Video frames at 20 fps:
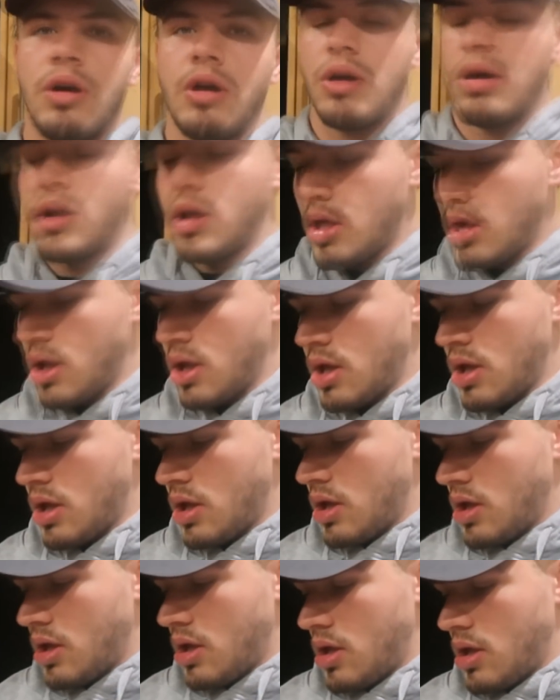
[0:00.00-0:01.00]
but
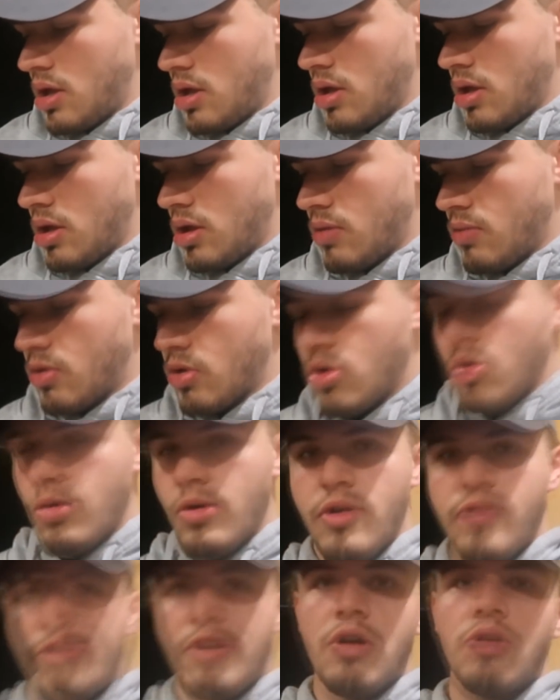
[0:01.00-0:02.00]
we'll
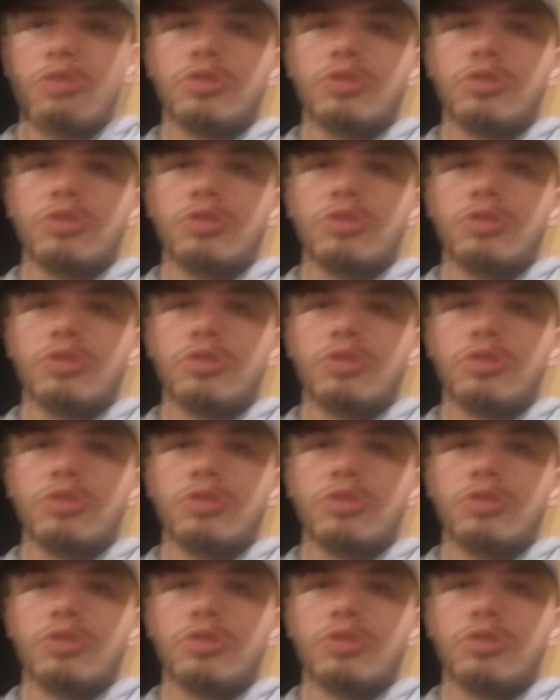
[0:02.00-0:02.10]
go with it.